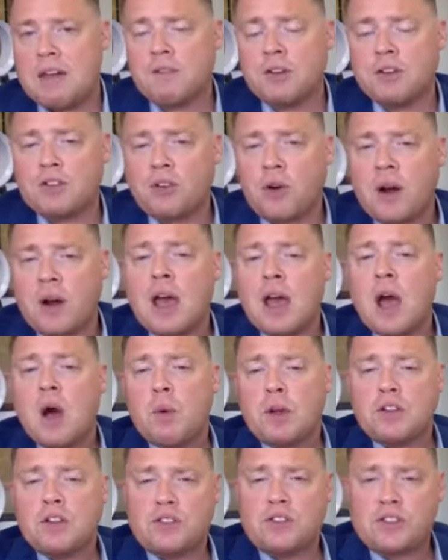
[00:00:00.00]
Inventory,
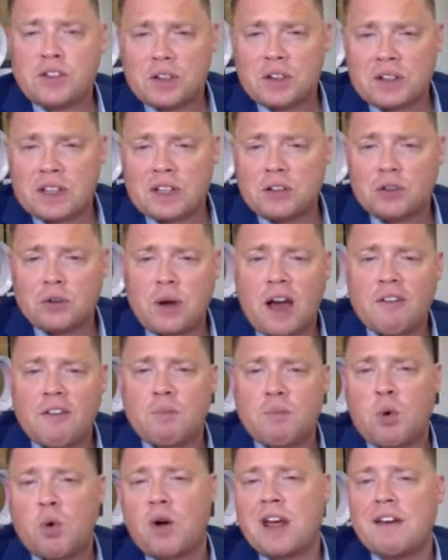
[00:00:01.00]
we certainly do
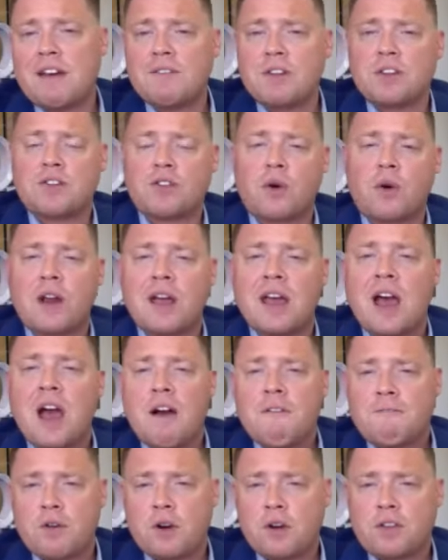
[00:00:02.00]
have more inventory
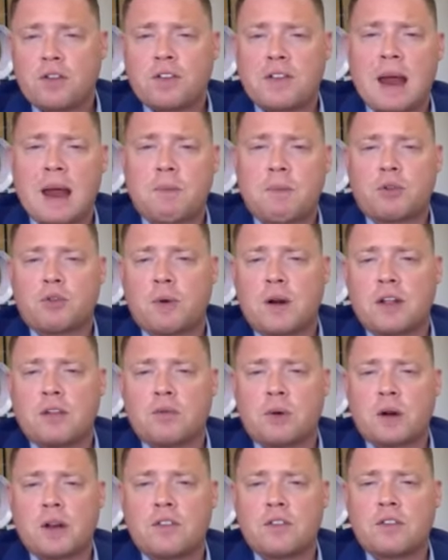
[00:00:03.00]
versus April
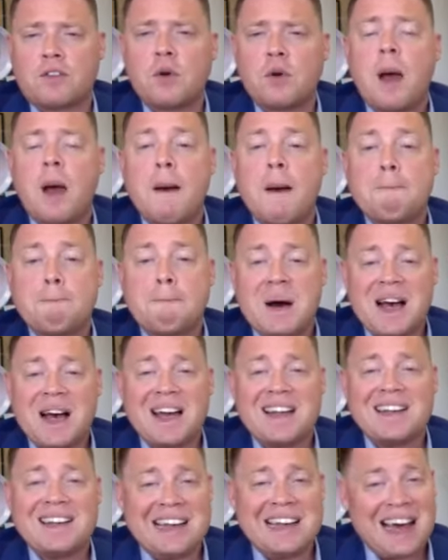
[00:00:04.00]
2022,
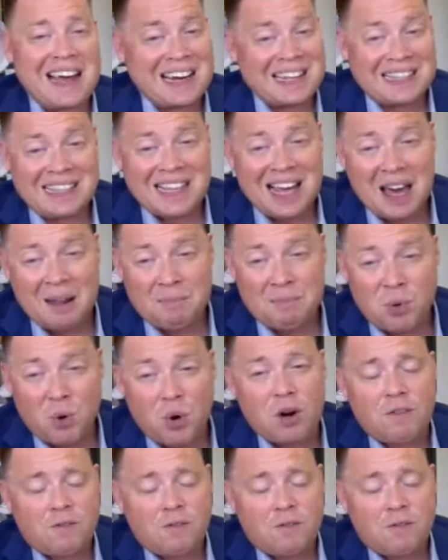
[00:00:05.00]
but not a lot